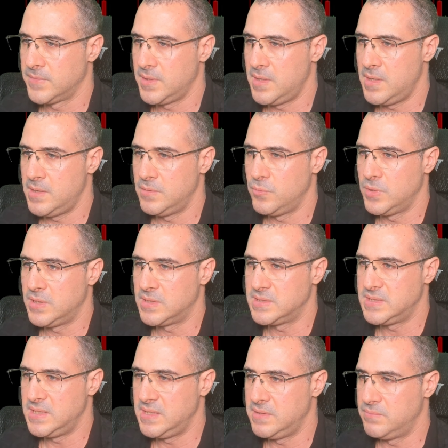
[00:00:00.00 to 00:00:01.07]
And we can
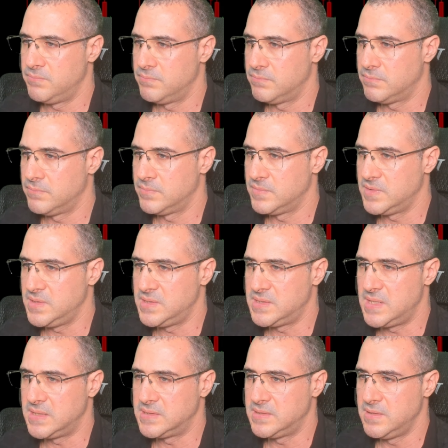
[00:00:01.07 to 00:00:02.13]
see this
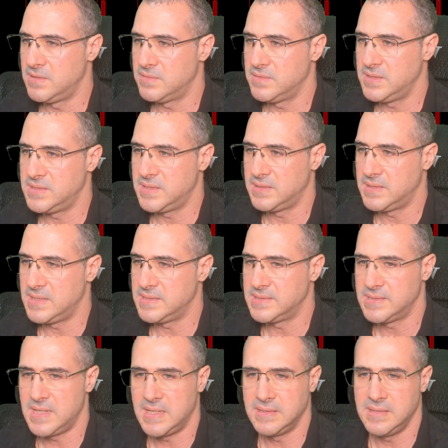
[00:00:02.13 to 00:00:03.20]
text here. This is a test
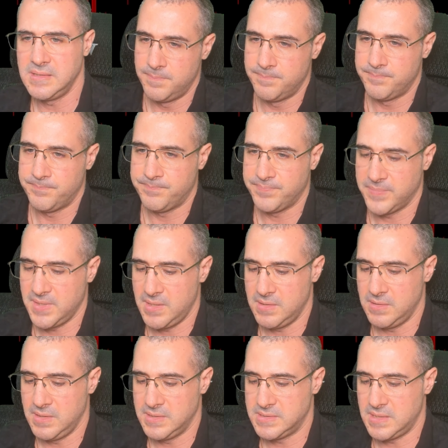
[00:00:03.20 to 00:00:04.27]
study.
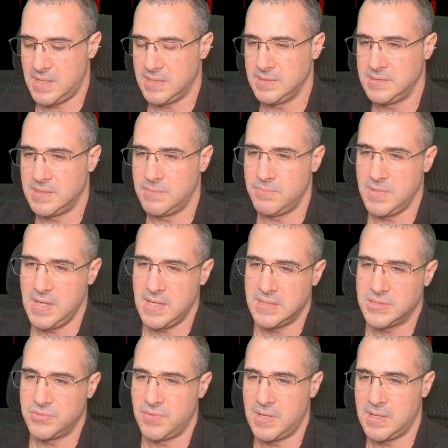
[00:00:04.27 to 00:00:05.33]
And let's add some
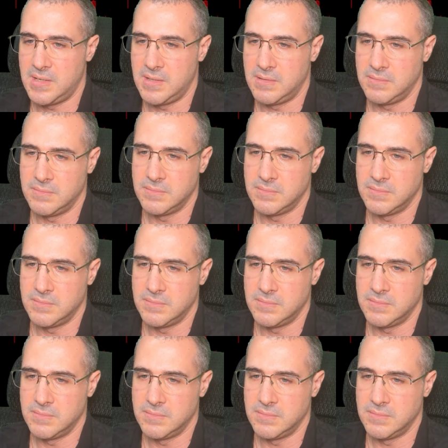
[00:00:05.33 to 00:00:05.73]
extra